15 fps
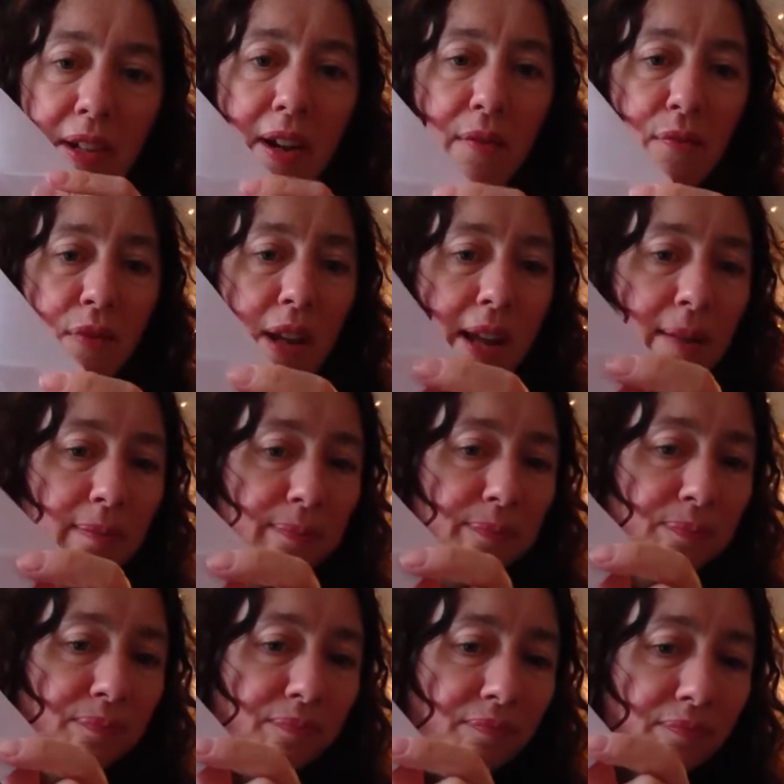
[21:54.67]
Lovely.
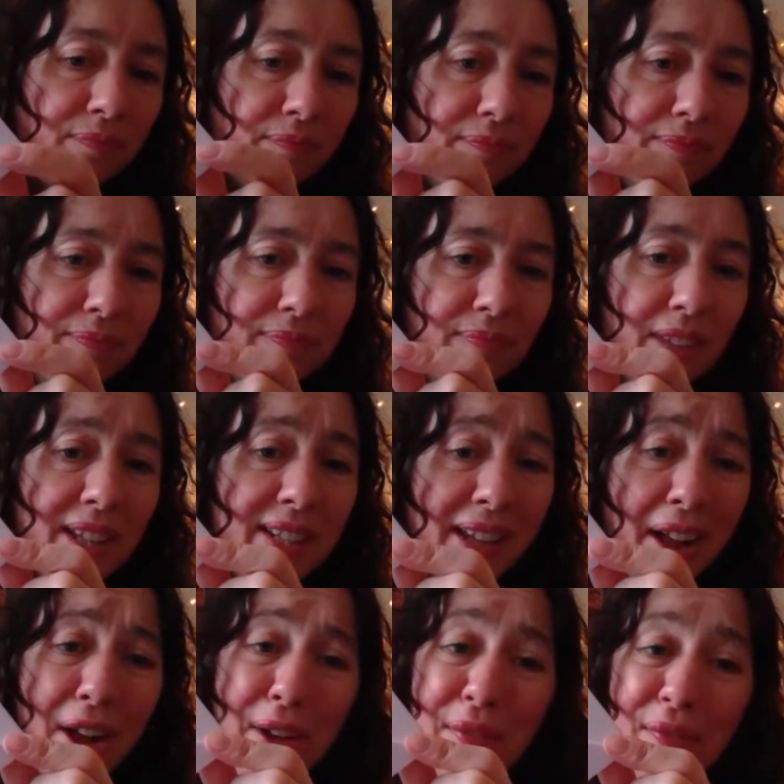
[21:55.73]

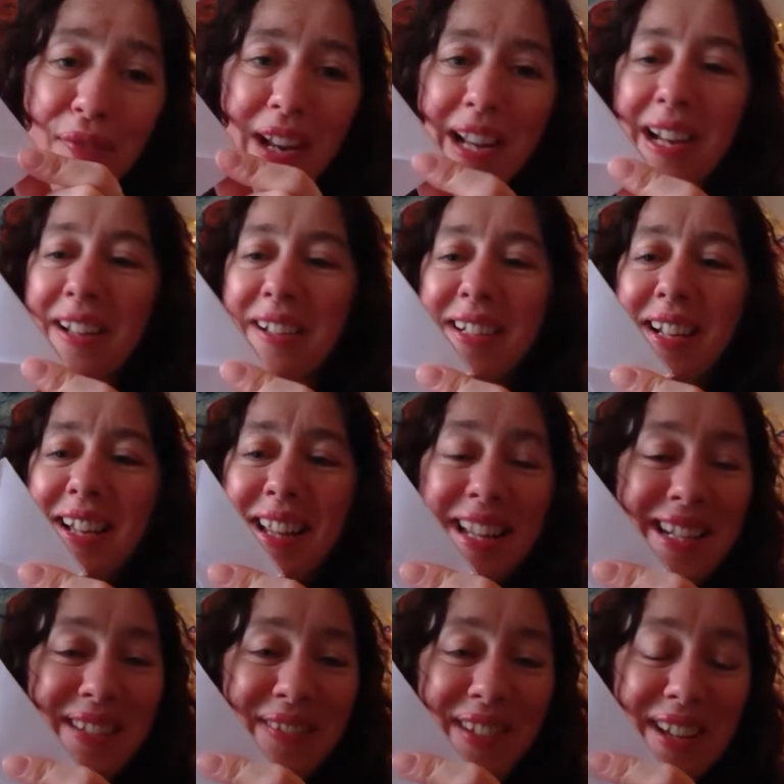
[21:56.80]
So hopefully it looks like
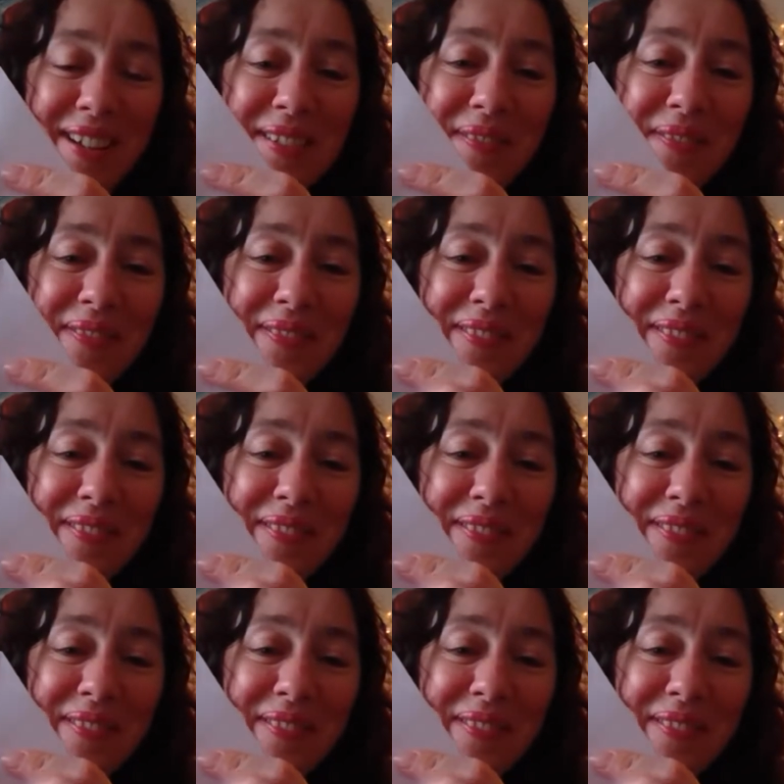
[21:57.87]
this for you.